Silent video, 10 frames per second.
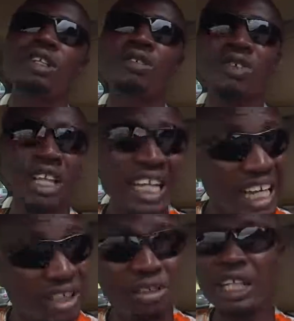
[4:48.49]
for
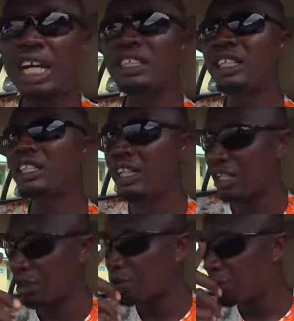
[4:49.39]
now, I think
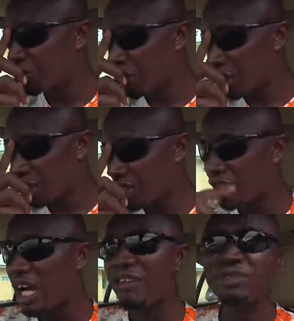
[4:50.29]

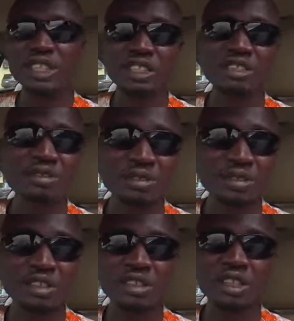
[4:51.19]
I've seen
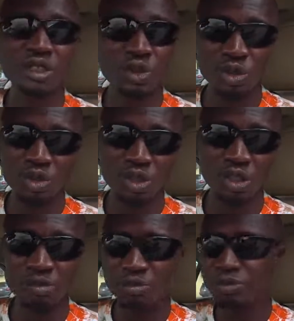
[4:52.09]
the solution.